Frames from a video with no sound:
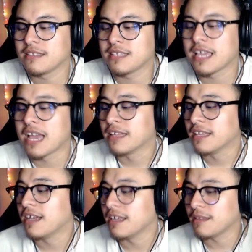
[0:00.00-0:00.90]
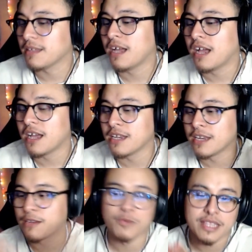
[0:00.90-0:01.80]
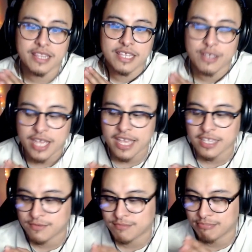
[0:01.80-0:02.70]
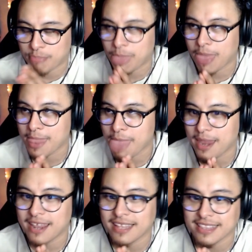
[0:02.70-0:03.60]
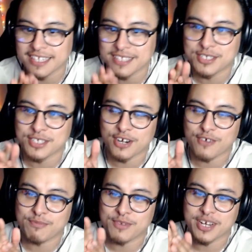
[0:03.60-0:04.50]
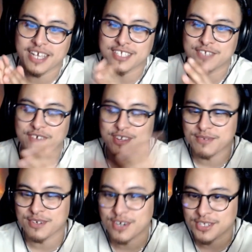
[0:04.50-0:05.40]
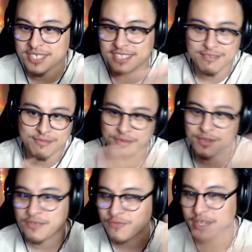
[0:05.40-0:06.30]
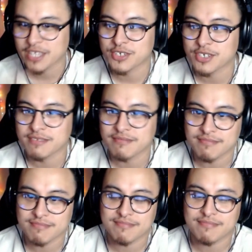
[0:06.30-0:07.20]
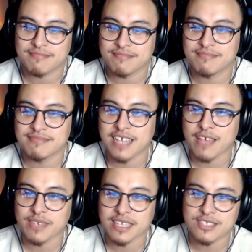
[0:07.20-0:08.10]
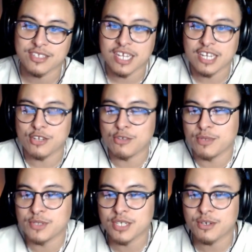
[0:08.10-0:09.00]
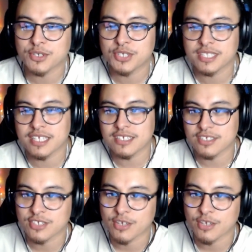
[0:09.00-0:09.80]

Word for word: Yeah. Uh, and then we lead, eh, lead into our, your guys' final regards and what if you guys are diving into any new music or shit that's just on